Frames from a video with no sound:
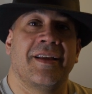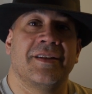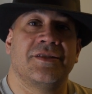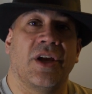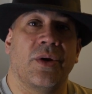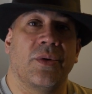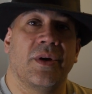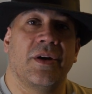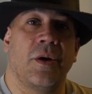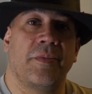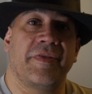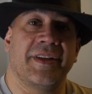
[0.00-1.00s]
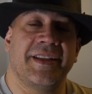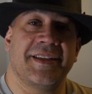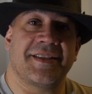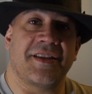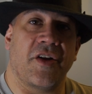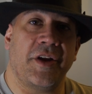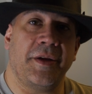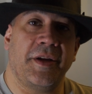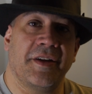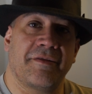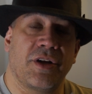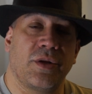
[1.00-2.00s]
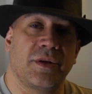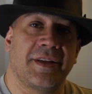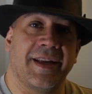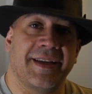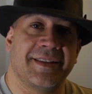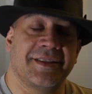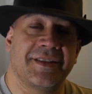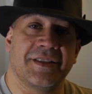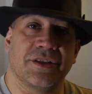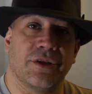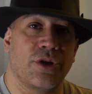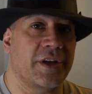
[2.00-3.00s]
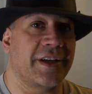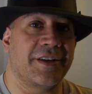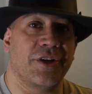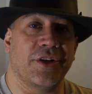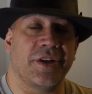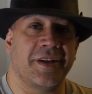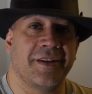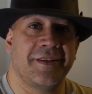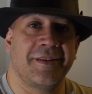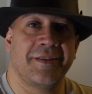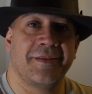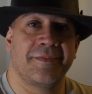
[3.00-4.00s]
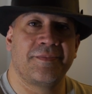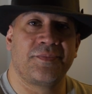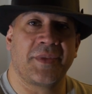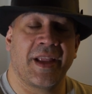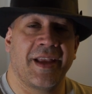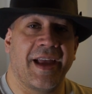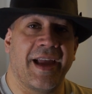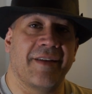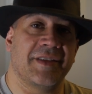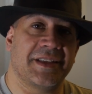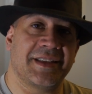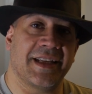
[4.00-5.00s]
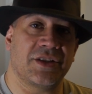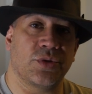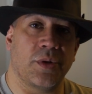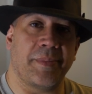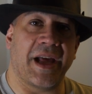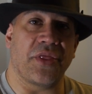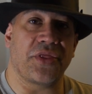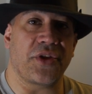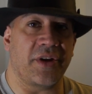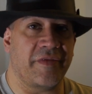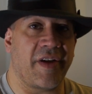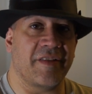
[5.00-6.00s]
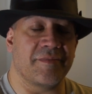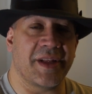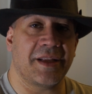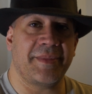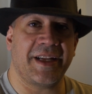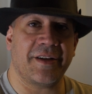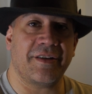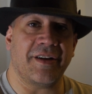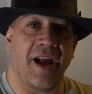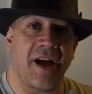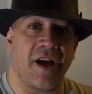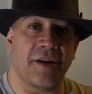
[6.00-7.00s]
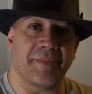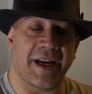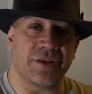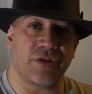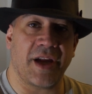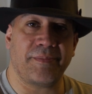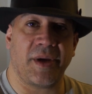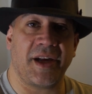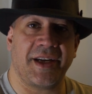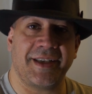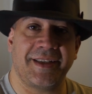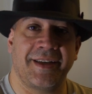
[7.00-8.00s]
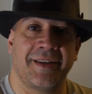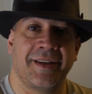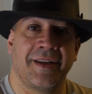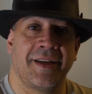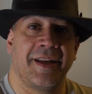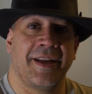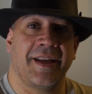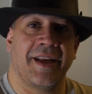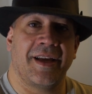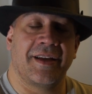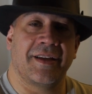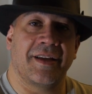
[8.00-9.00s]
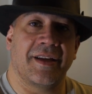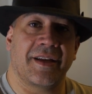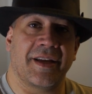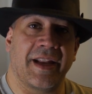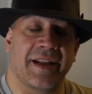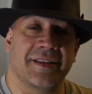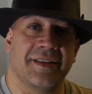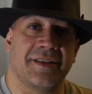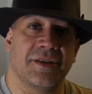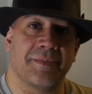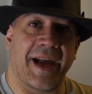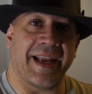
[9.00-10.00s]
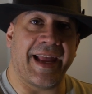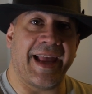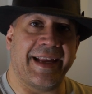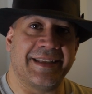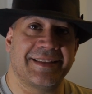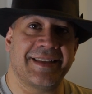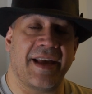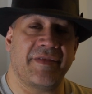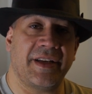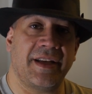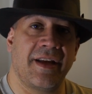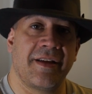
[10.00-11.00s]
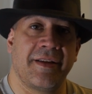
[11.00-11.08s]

So, hopefully, this 30-year-old lens is looking good. I have it set to about 35mm on my tripod, connected to my A7.